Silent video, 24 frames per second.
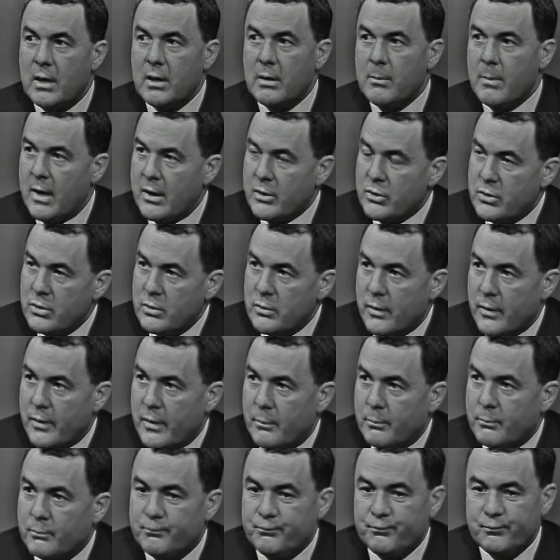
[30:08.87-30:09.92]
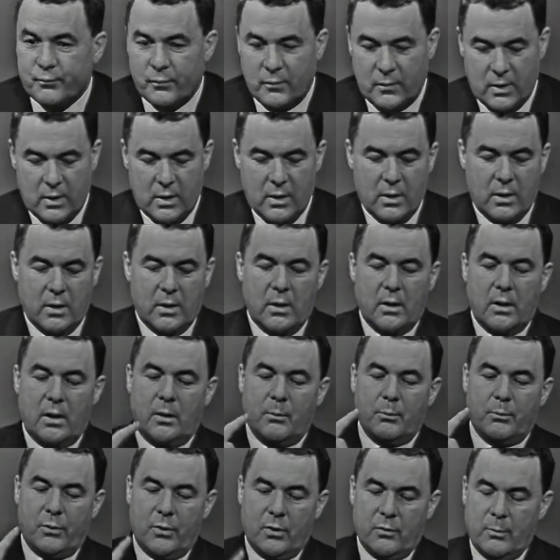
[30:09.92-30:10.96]
you about two of them.
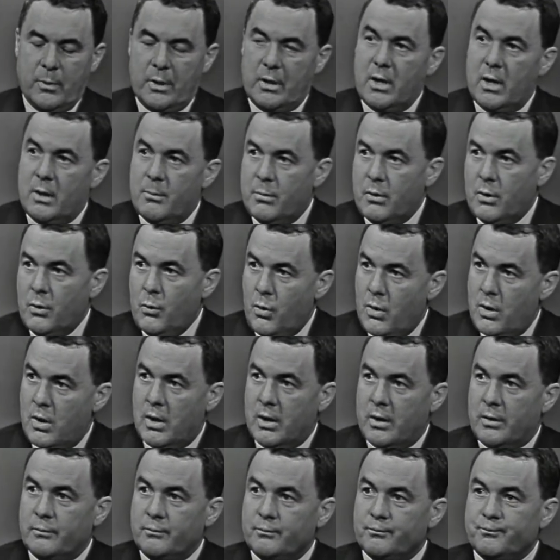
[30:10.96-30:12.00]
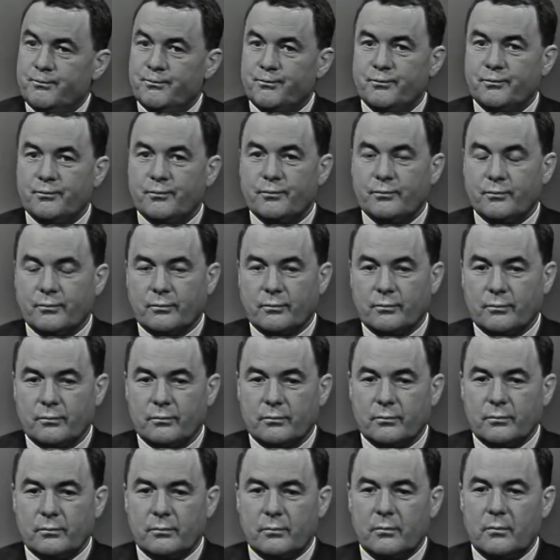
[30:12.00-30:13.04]
Improvement number one
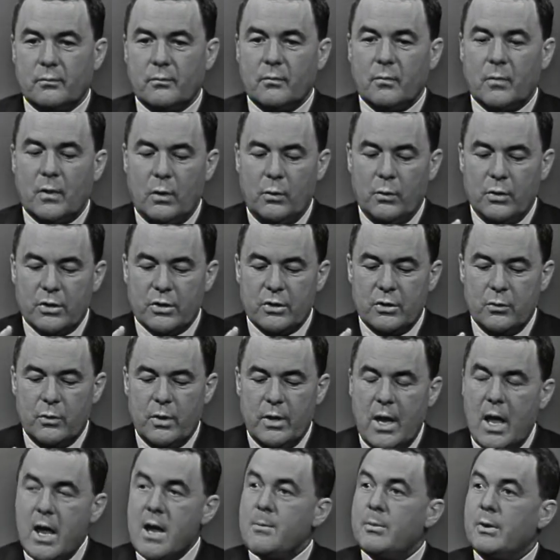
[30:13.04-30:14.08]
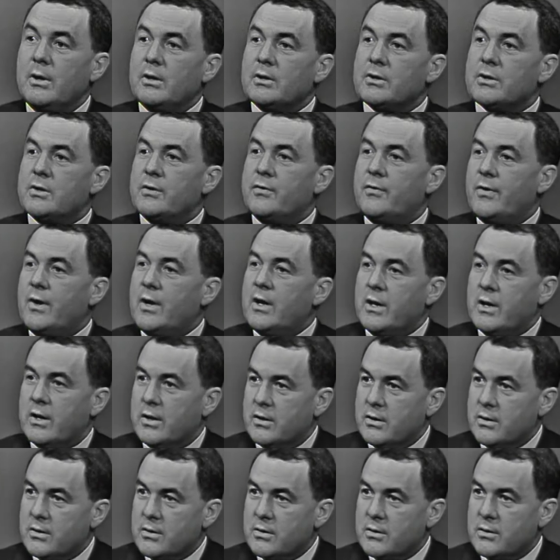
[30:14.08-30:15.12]
was to enable
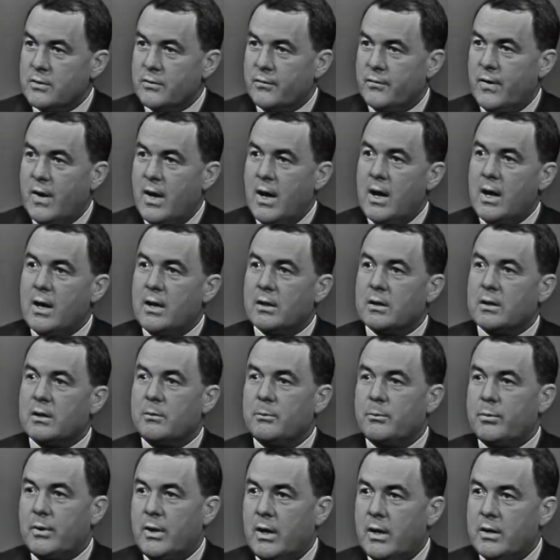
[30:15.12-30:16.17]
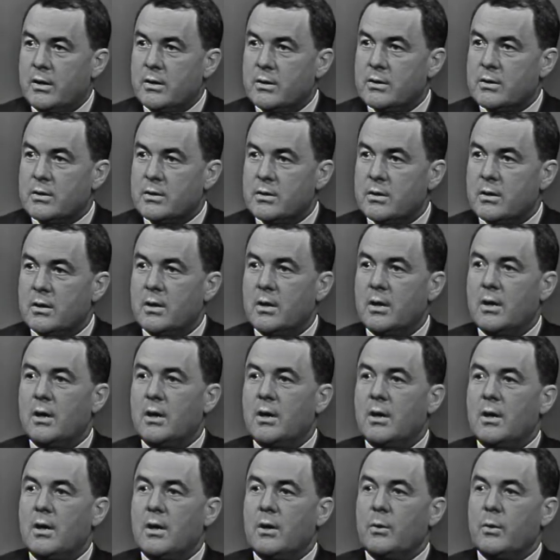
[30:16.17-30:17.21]
civilians to file complaints
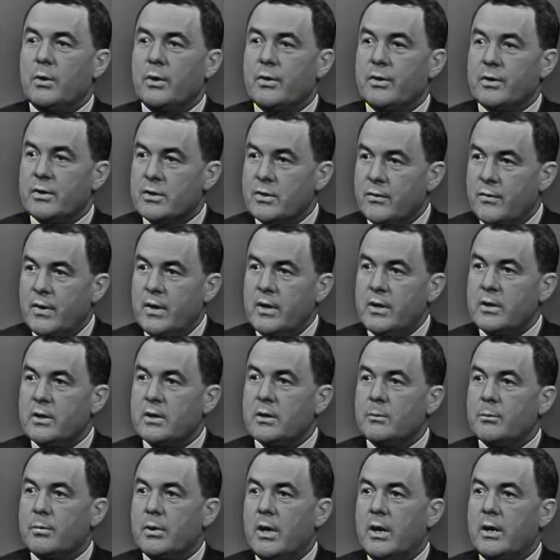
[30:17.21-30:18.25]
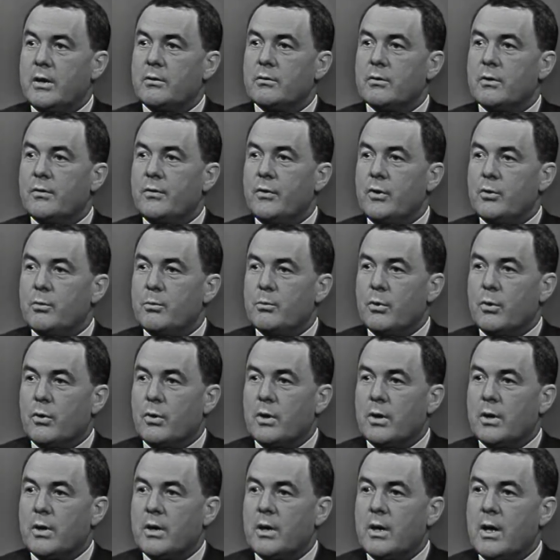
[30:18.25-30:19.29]
with the Civilian Complaint Review
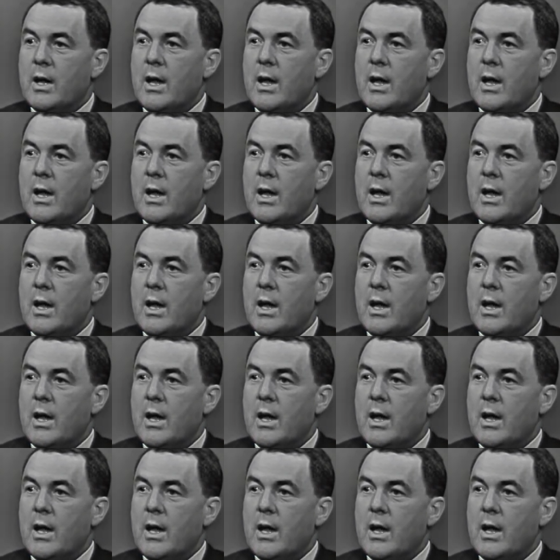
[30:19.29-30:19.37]
Board